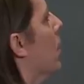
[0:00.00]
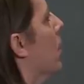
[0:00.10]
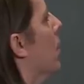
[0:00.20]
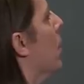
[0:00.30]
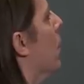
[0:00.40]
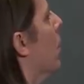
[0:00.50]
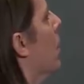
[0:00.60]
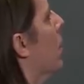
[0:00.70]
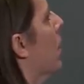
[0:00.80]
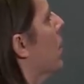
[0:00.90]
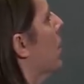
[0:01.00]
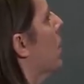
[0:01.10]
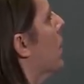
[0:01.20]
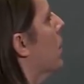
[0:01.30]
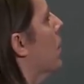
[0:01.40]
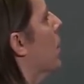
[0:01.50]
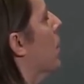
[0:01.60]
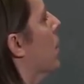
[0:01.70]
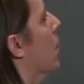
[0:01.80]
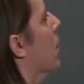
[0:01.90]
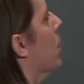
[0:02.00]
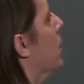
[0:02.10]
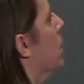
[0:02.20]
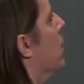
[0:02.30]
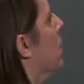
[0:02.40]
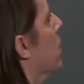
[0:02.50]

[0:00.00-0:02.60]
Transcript: Nobody speaks.